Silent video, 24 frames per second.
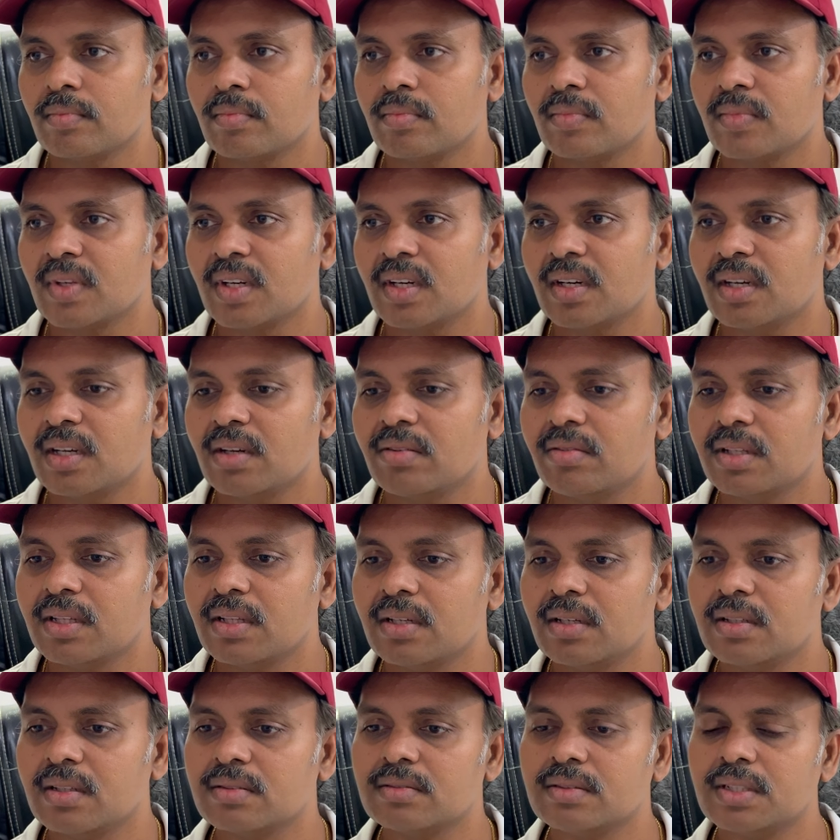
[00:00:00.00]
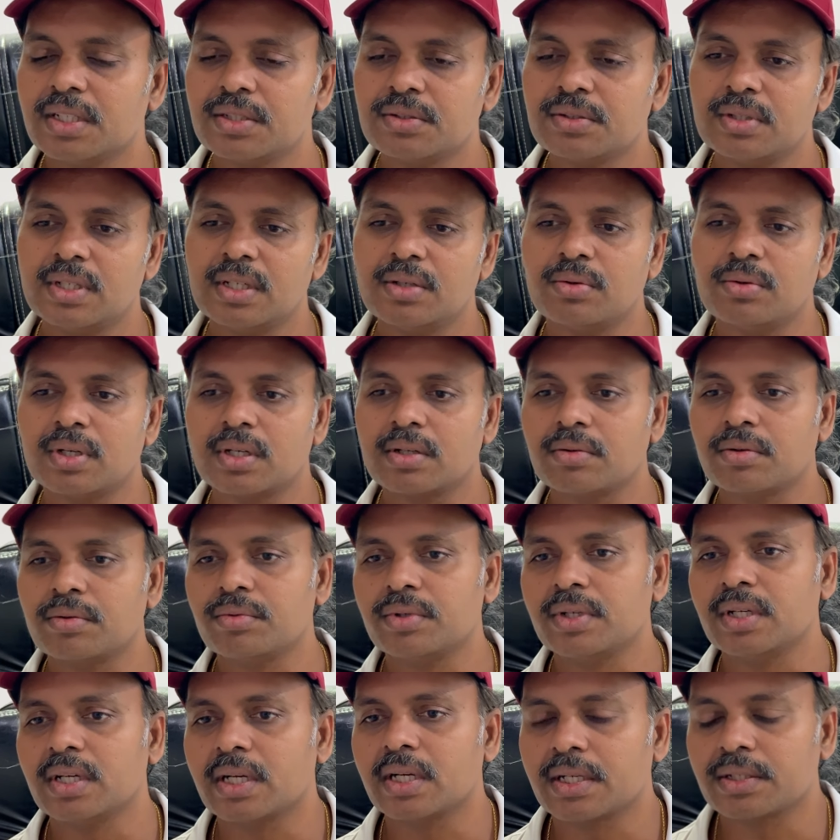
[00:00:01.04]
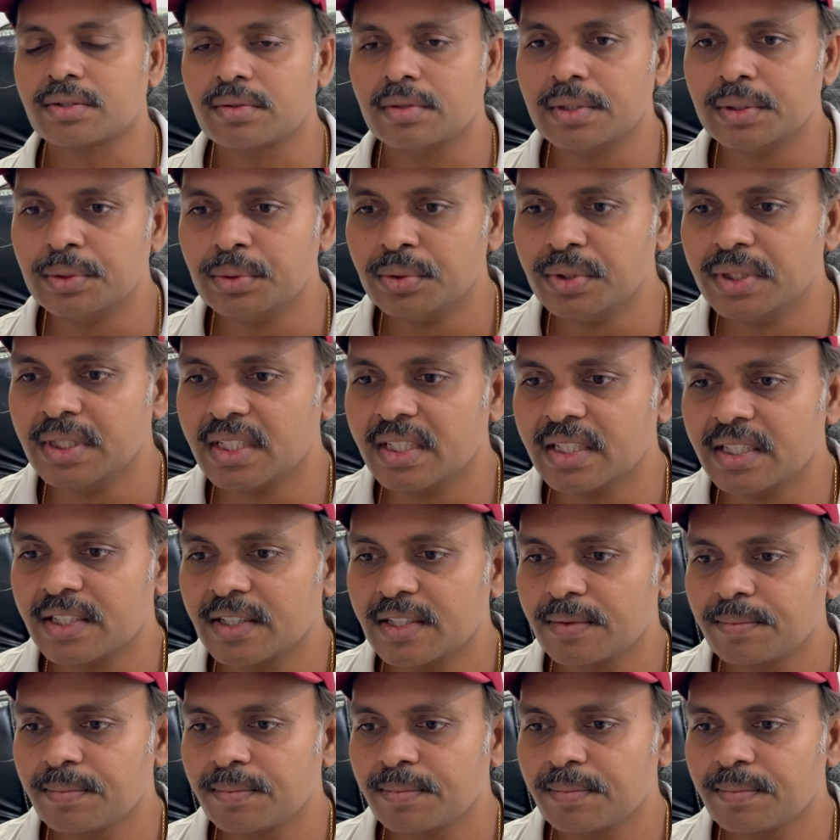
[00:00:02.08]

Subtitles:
Right? Everything is day to day, whatever we are actually doing it.